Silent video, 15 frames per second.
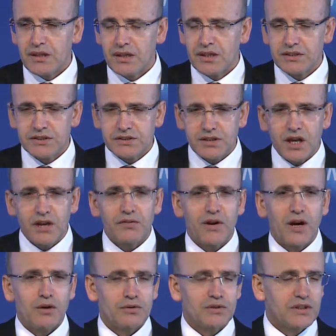It's tough
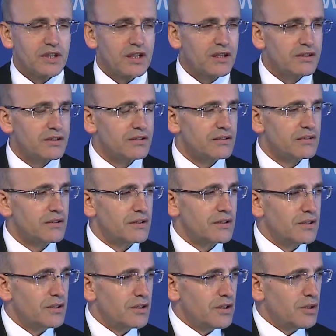out there.
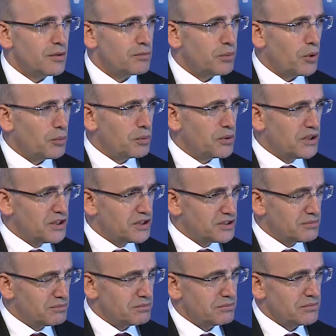
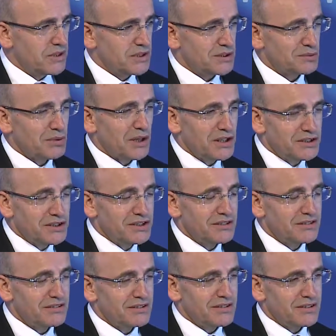Populism is rising.
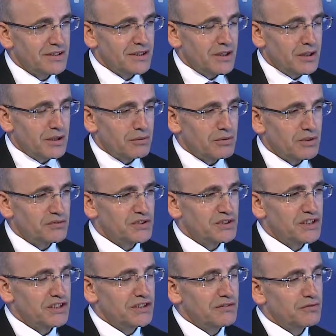We've
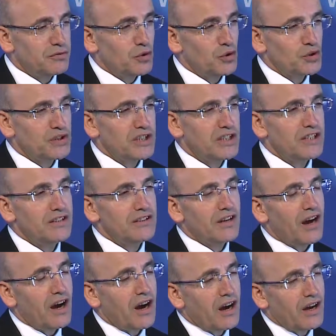seen
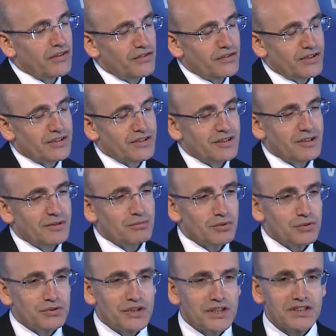1,400
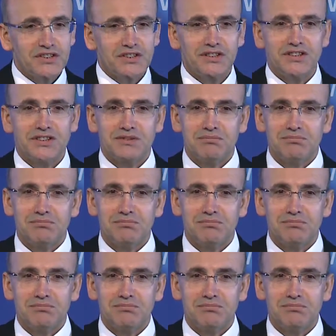protectionist